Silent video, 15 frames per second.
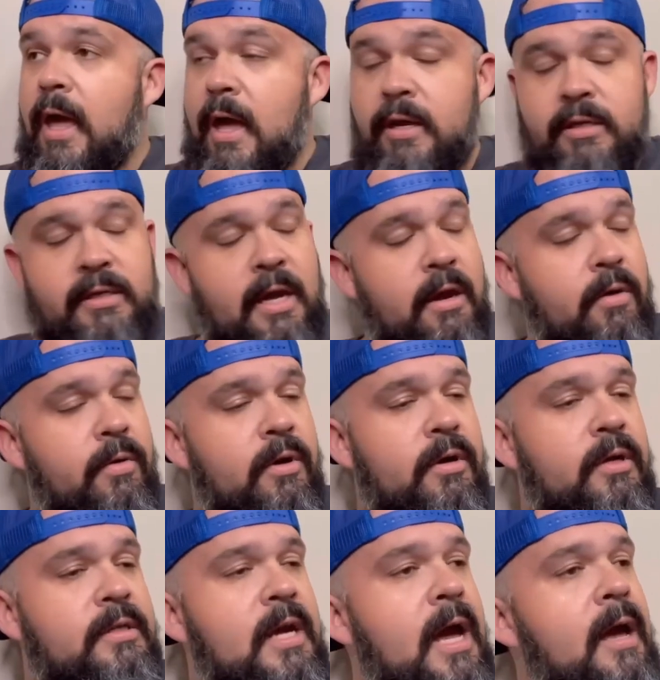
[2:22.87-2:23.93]
I just had a real good
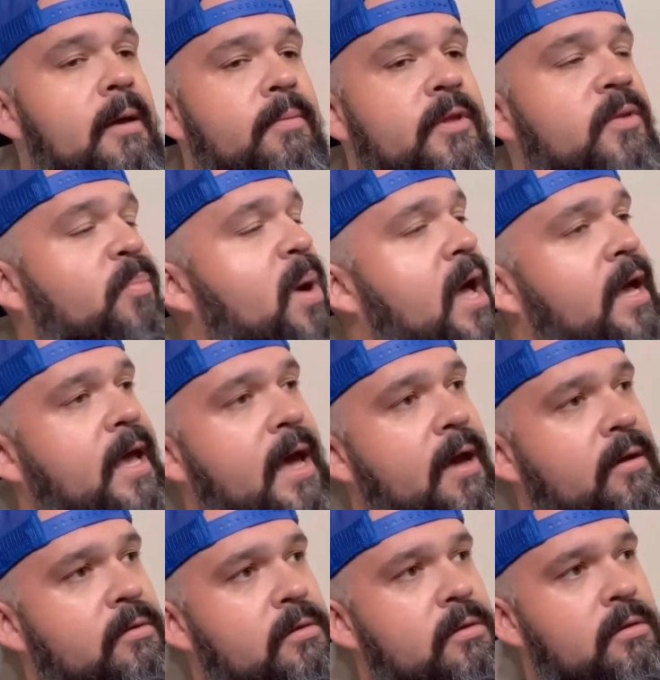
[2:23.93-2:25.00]
time at the Pike
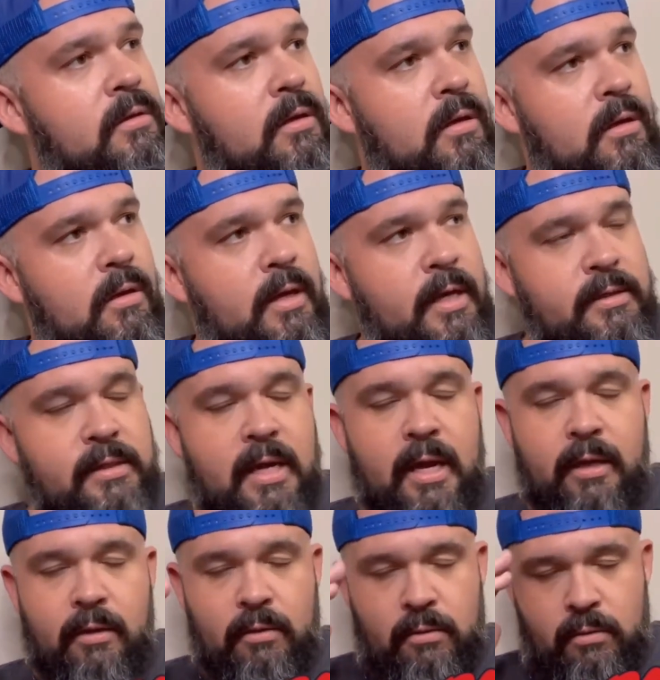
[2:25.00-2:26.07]
House last night.
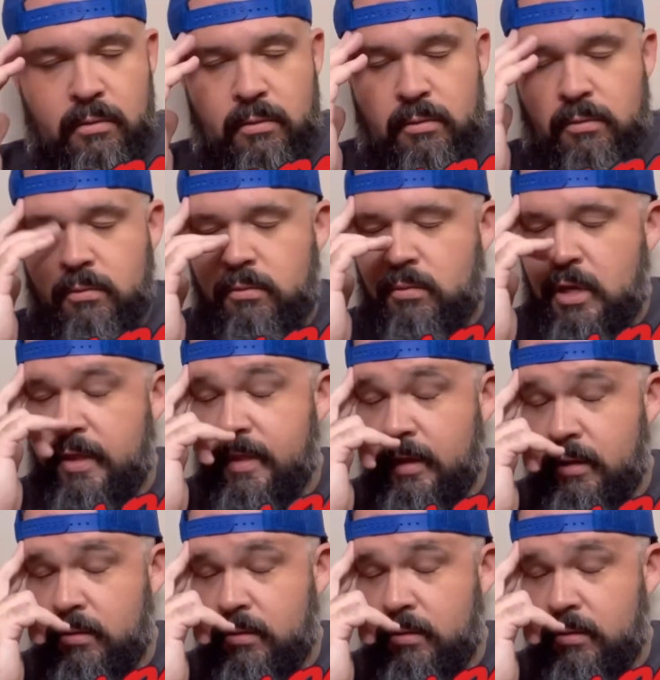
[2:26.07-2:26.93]
I think.